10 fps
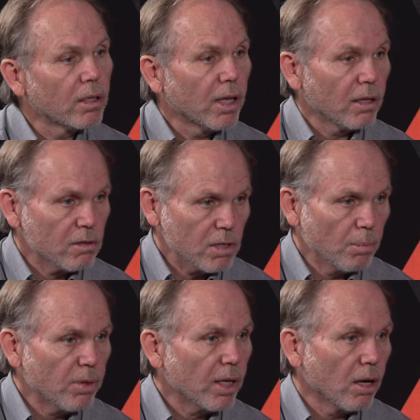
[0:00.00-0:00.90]
gets
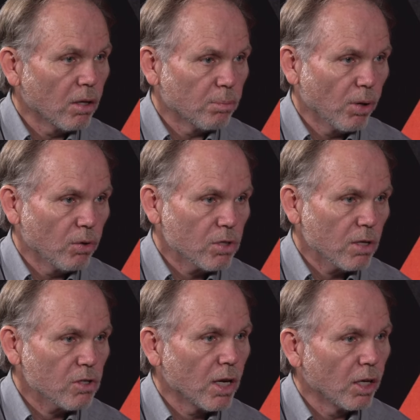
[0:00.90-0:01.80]
something out of the
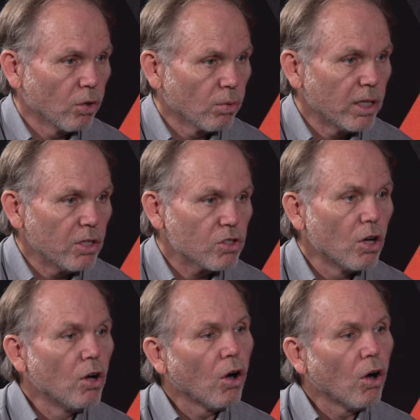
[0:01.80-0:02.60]
process and agrees